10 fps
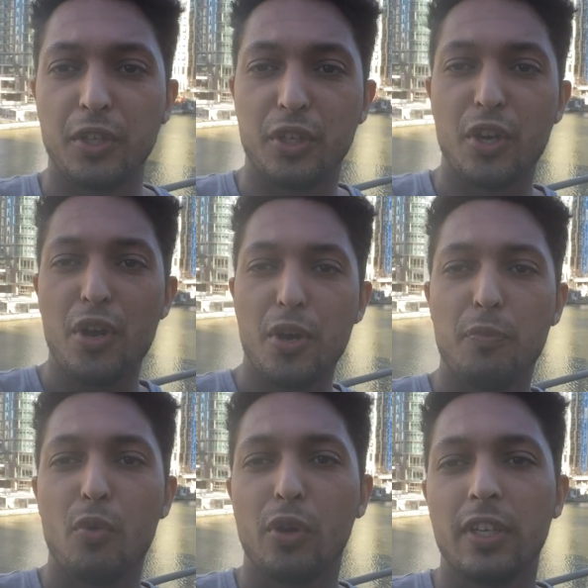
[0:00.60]
Good
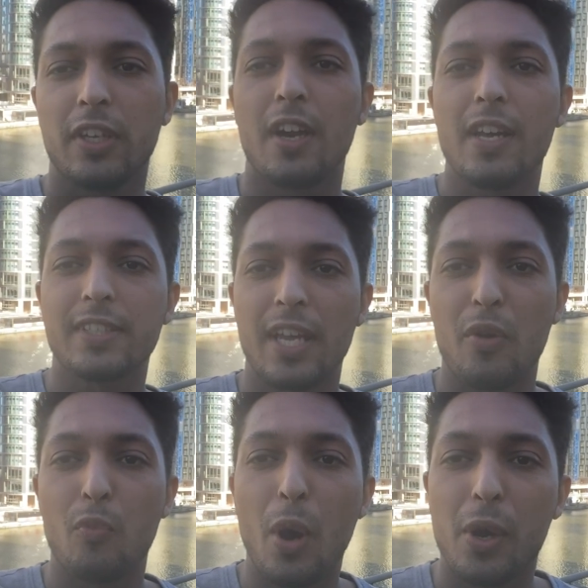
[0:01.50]
morning, guys,
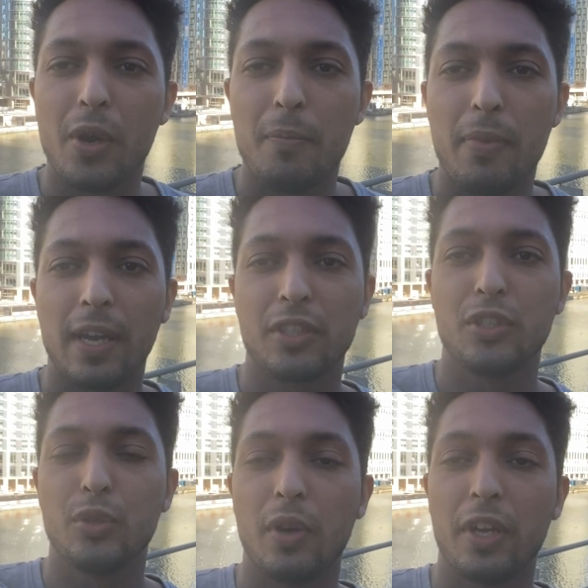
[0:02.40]
and welcome back
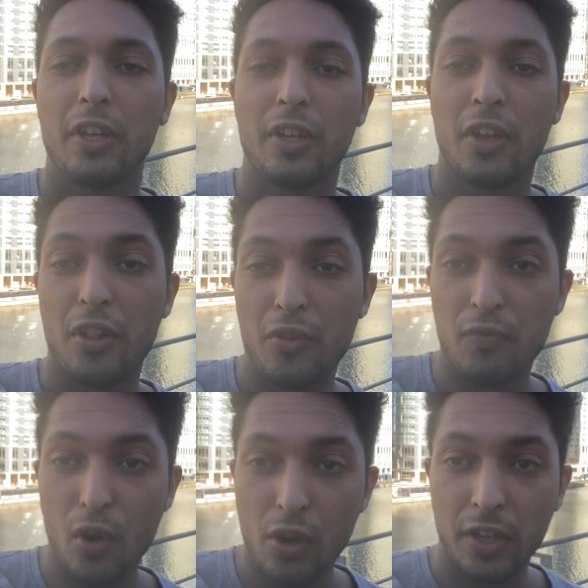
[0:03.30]
to another
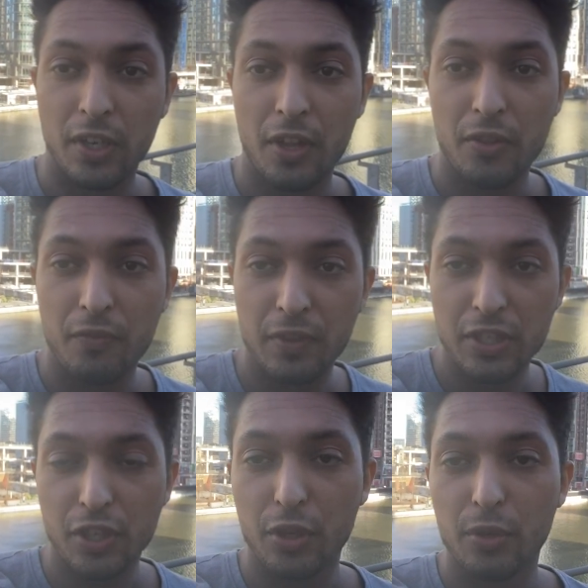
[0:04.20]
vlog, another
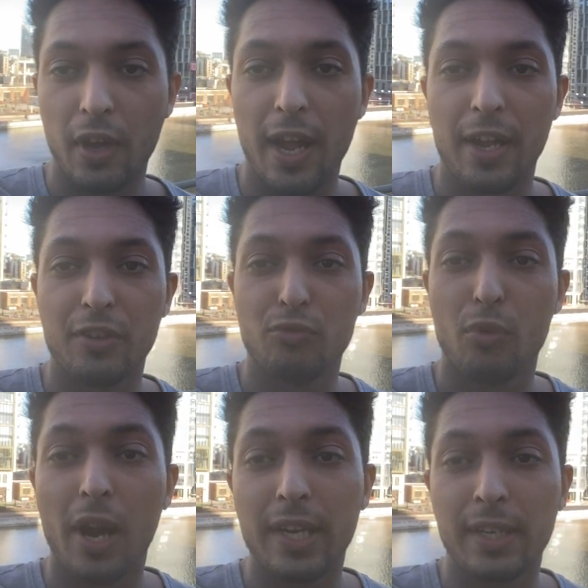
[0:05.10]
video. And
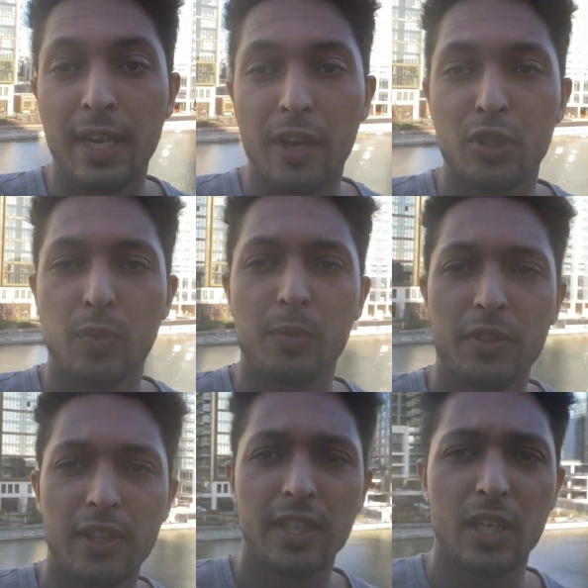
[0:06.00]
right now you're probably
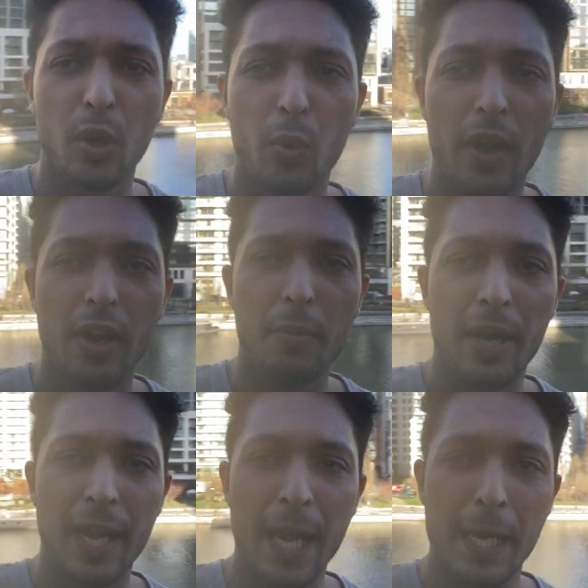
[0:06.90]
thinking, where am
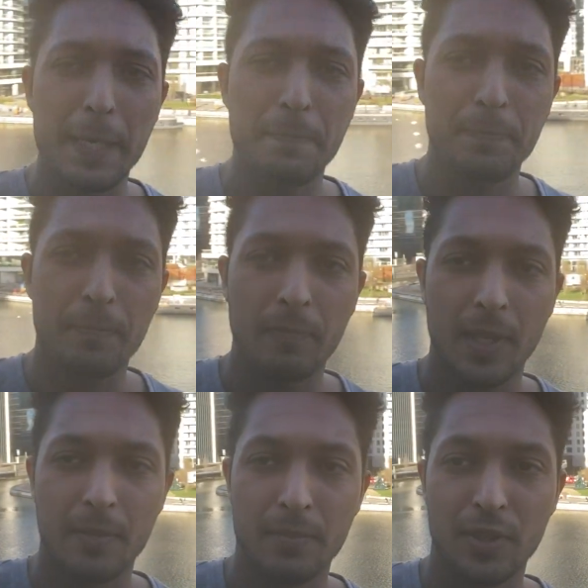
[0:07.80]
I
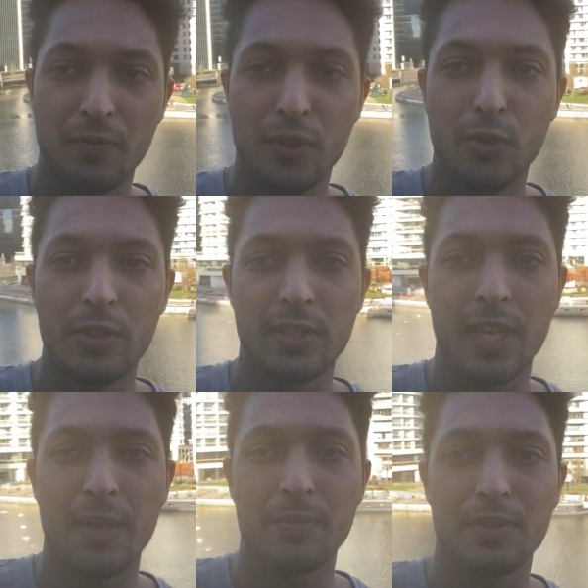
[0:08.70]
at? But the view is
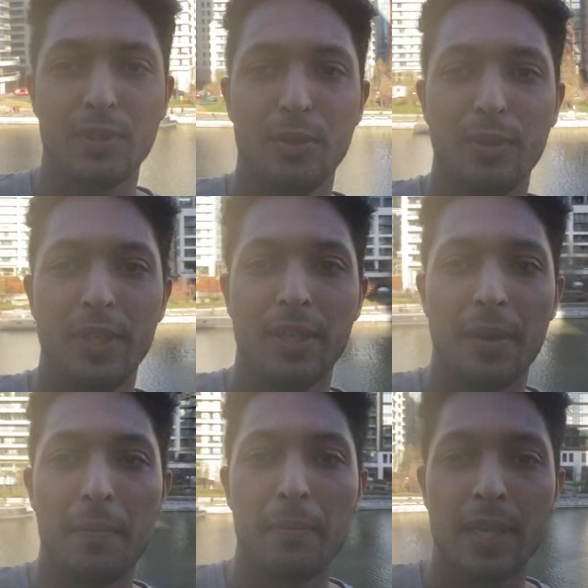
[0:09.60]
absolutely
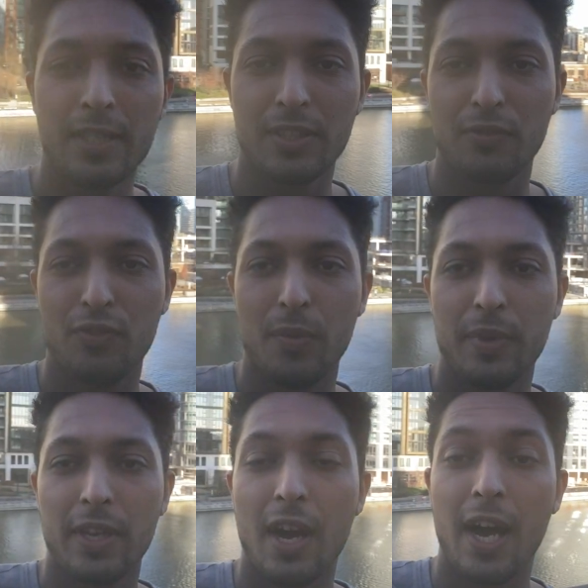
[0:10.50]
amazing from
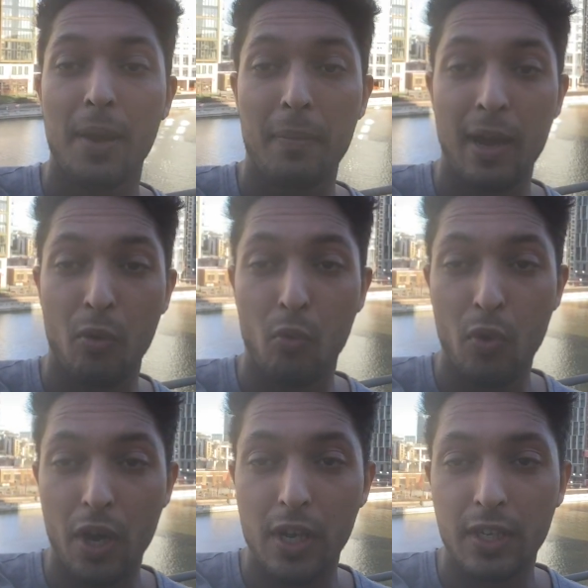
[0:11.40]
here. I'm at
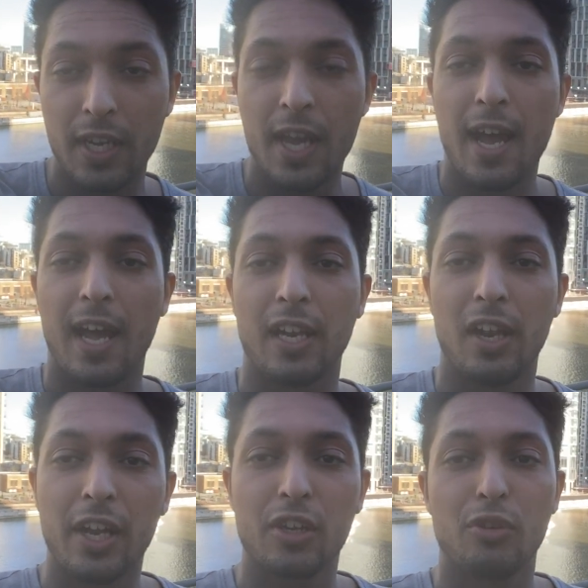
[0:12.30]
work at
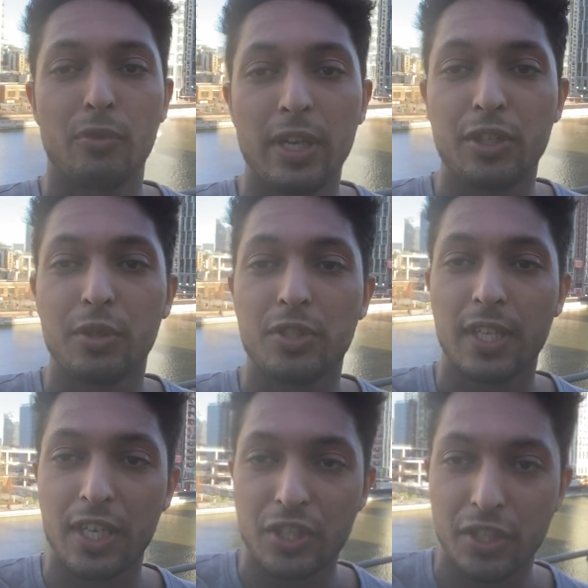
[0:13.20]
Lyca radio
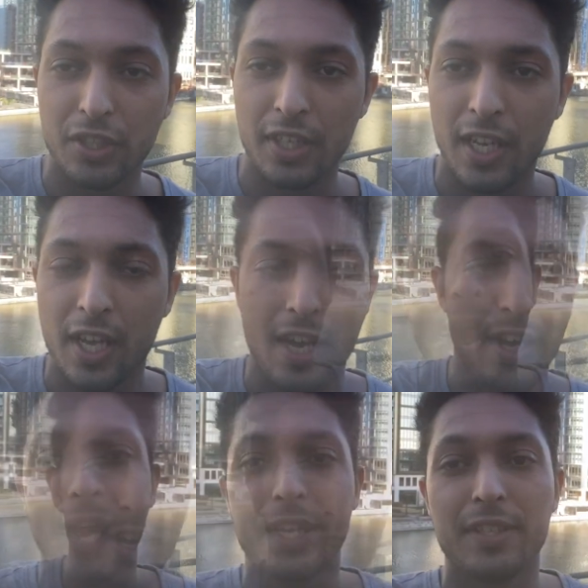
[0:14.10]
station,
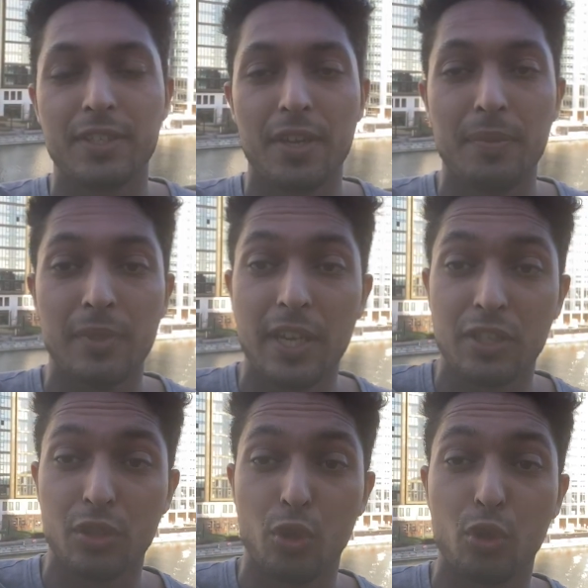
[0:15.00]
and
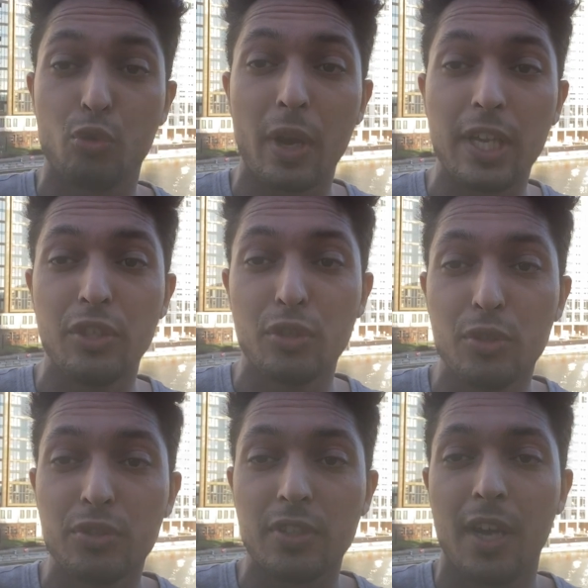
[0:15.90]
so great
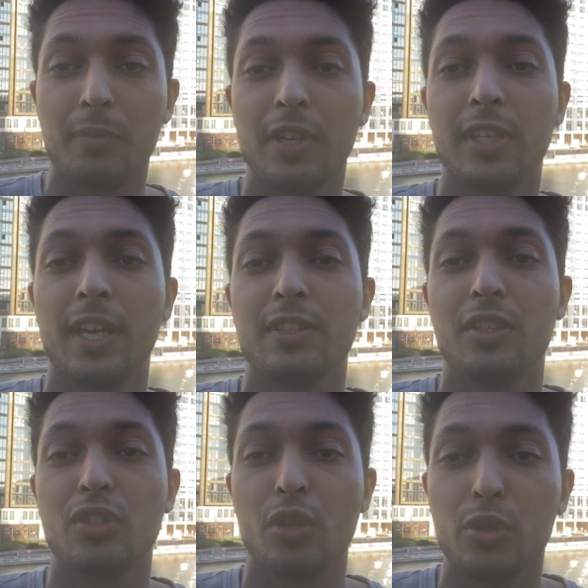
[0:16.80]
news. I'm gonna get to
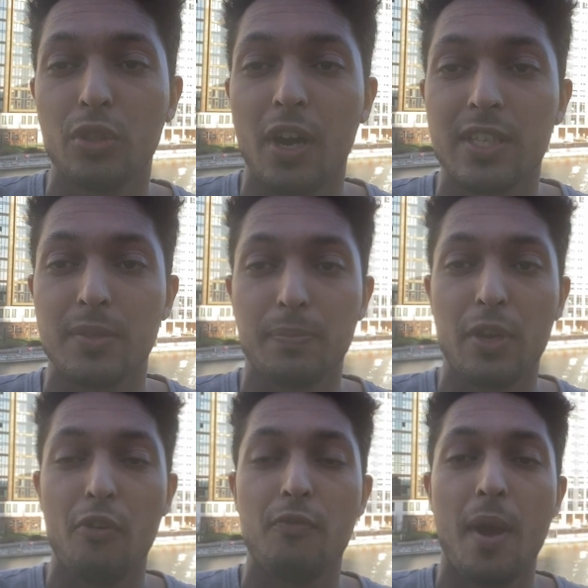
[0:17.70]
show you guys a bit
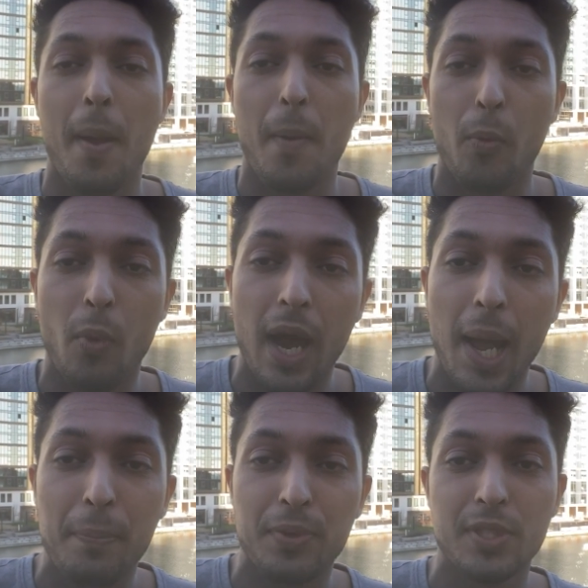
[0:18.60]
of what
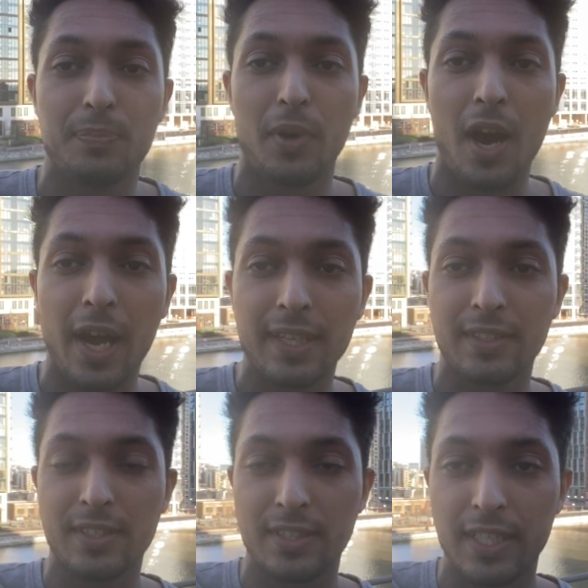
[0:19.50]
happens behind
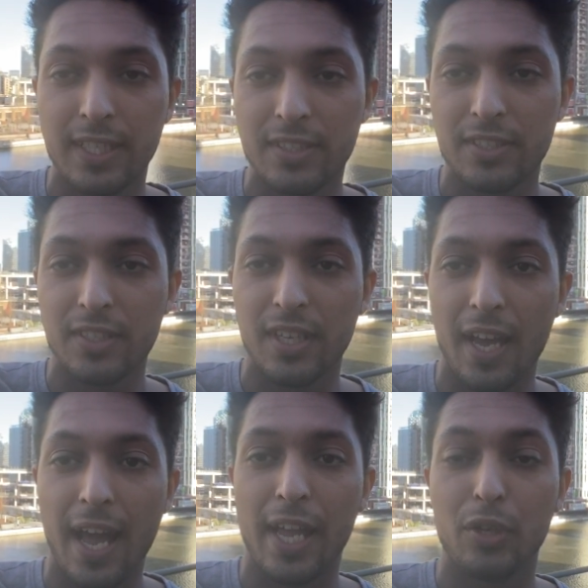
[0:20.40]
the scenes,
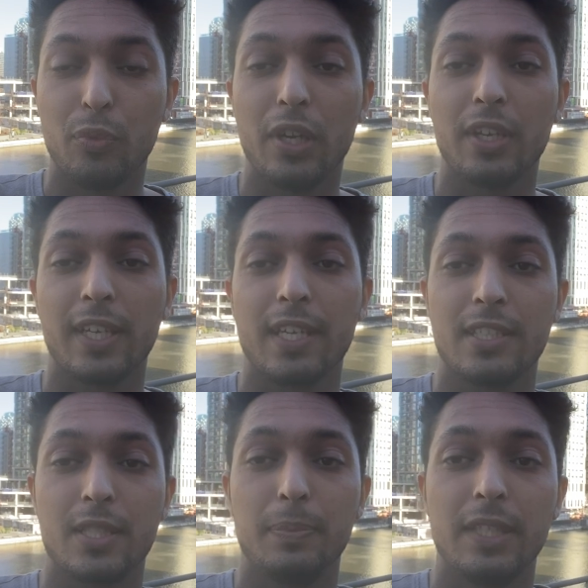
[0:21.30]
and we're gonna get
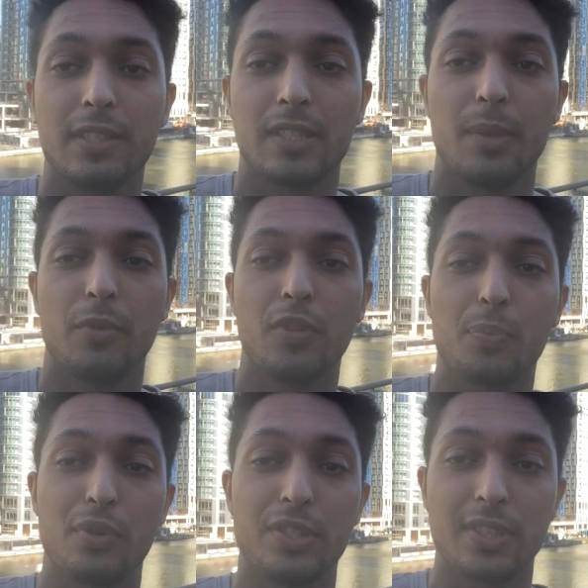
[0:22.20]
to speak to some of the
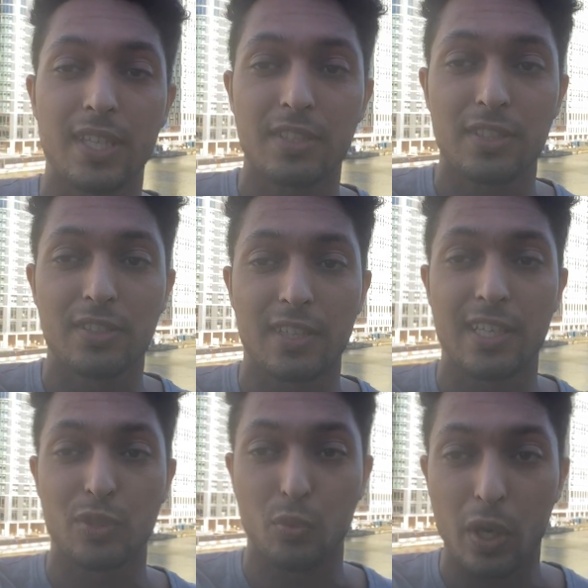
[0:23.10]
presenters
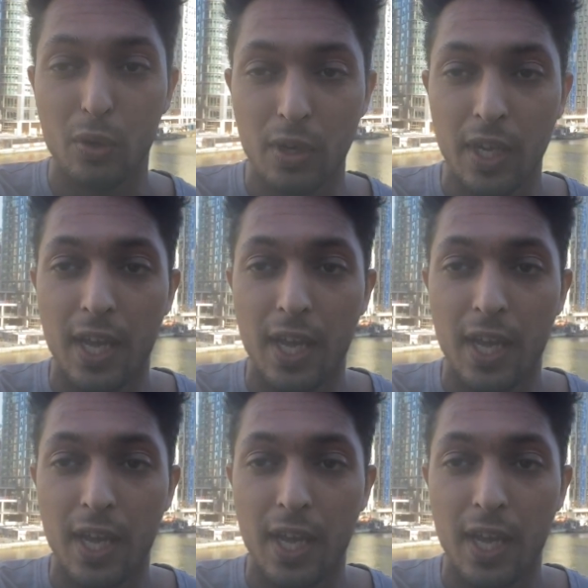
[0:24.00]
as well.